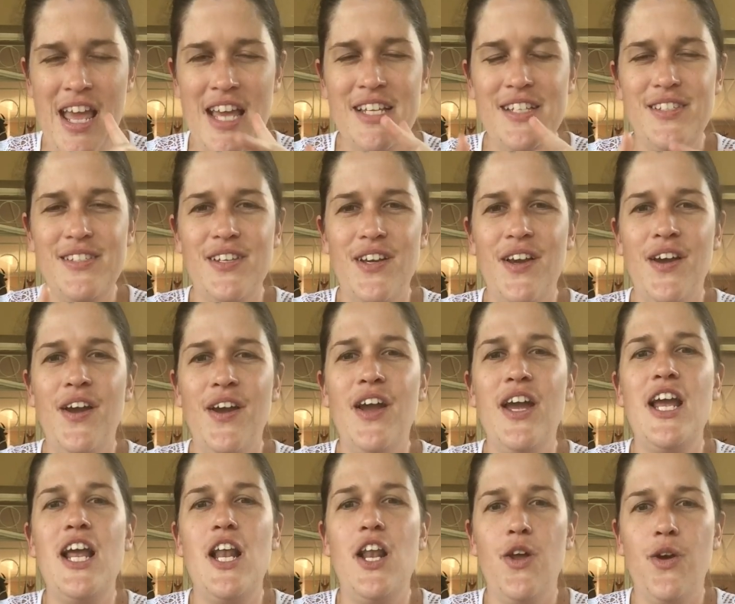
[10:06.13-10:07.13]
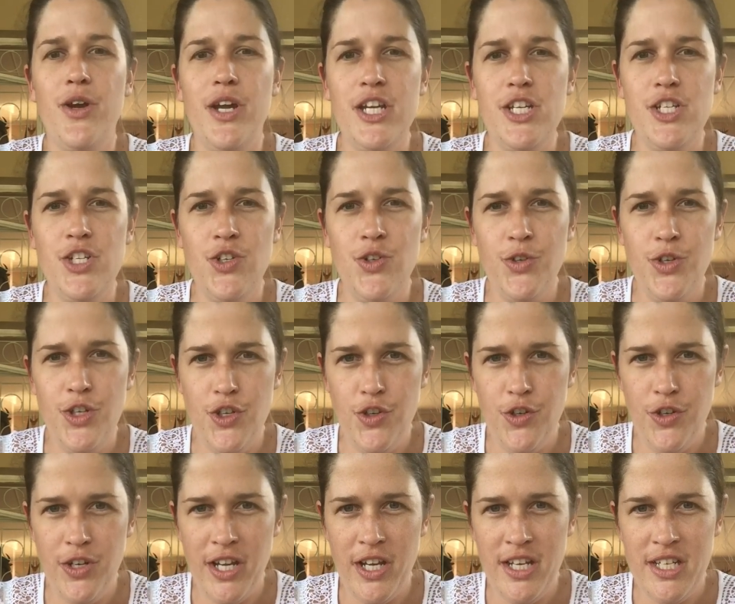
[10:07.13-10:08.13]
So look at your
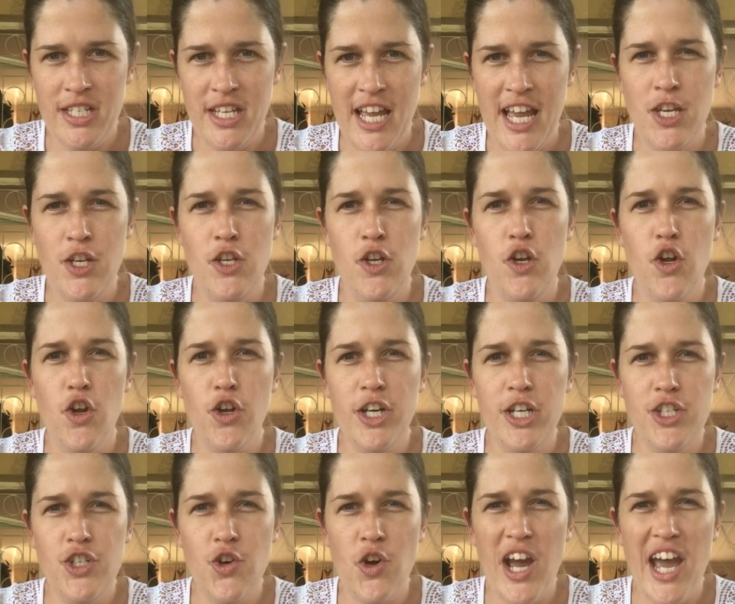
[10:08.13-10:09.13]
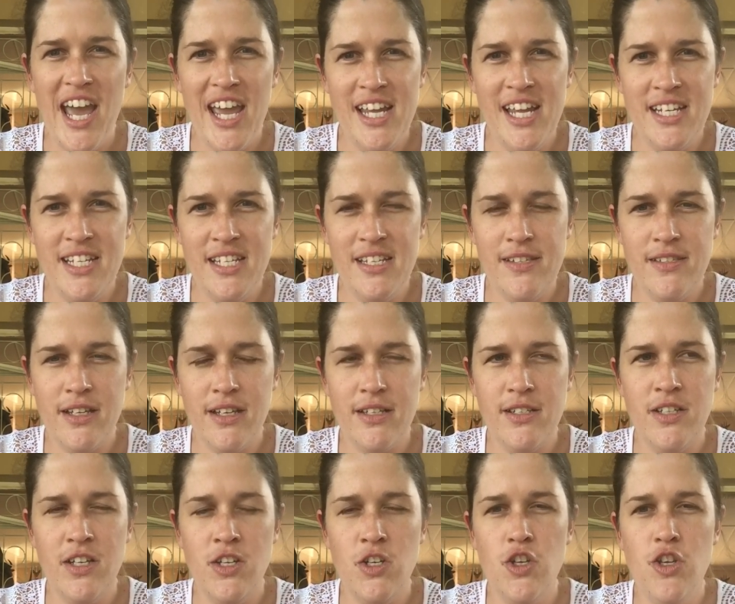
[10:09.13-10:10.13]
unit and you look at your
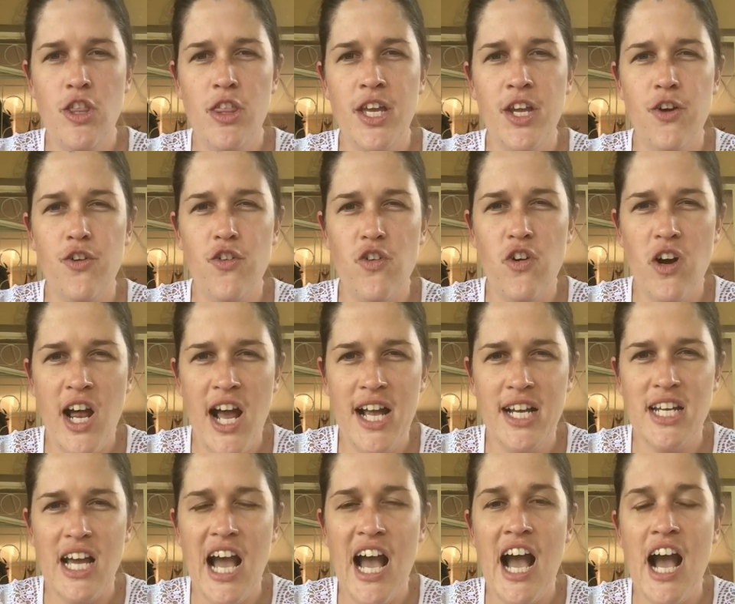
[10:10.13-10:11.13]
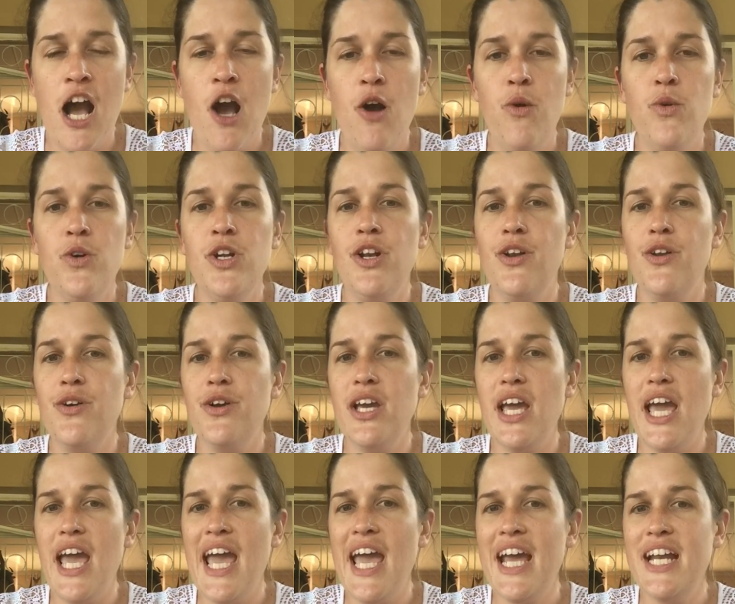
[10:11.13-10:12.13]
86 and you think, right, I would look
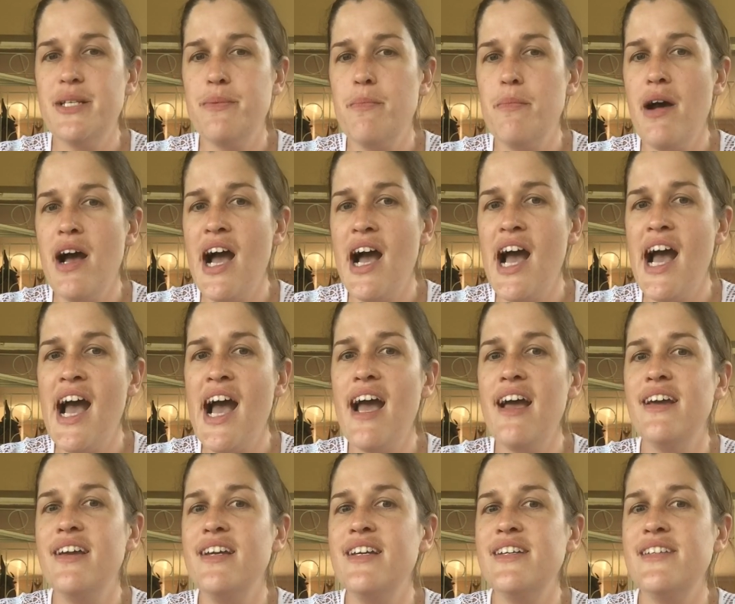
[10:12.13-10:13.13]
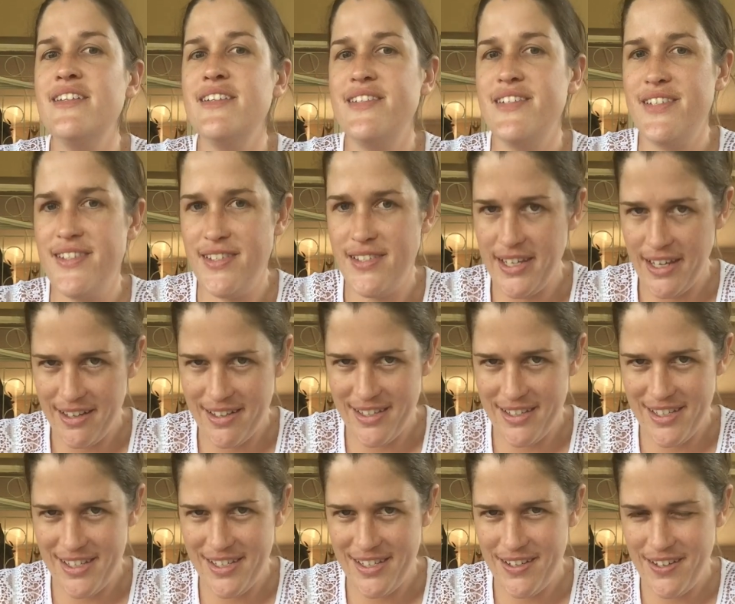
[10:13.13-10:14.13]
at my
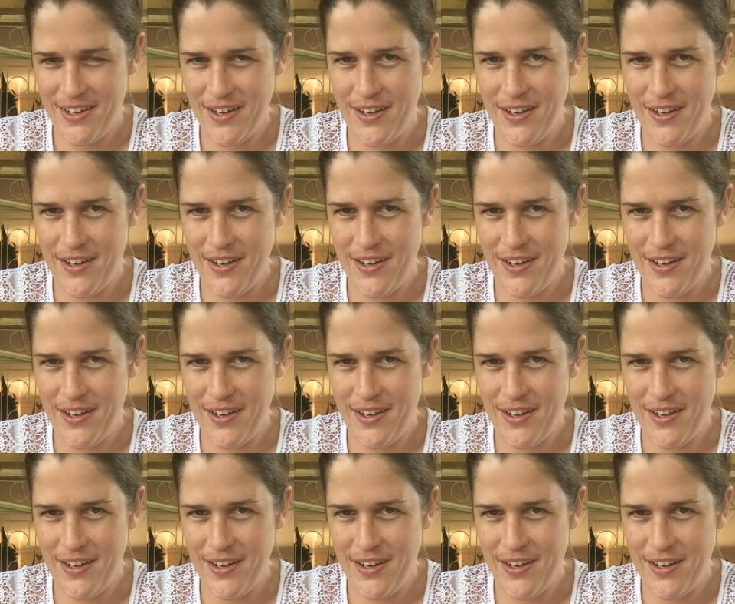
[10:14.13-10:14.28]
6.